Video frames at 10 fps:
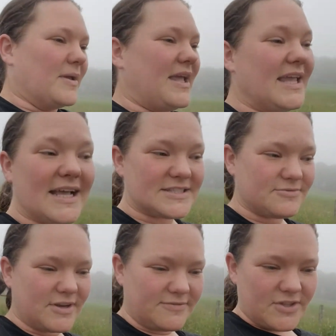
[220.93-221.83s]
He has
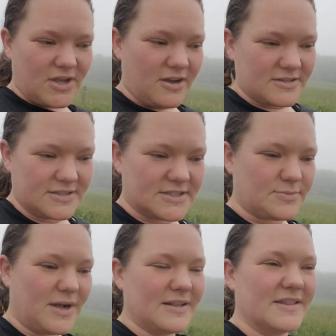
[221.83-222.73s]
the run of the garden as
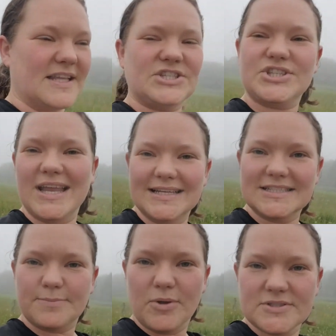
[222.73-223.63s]
well, and there's shady
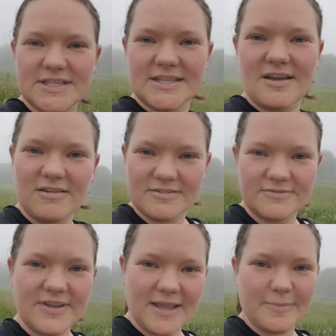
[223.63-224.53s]
spots in the garden
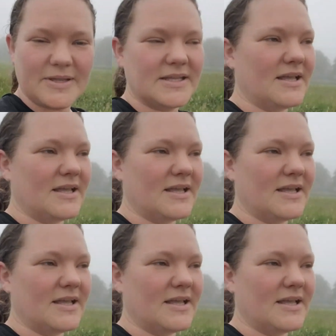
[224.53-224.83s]
for him.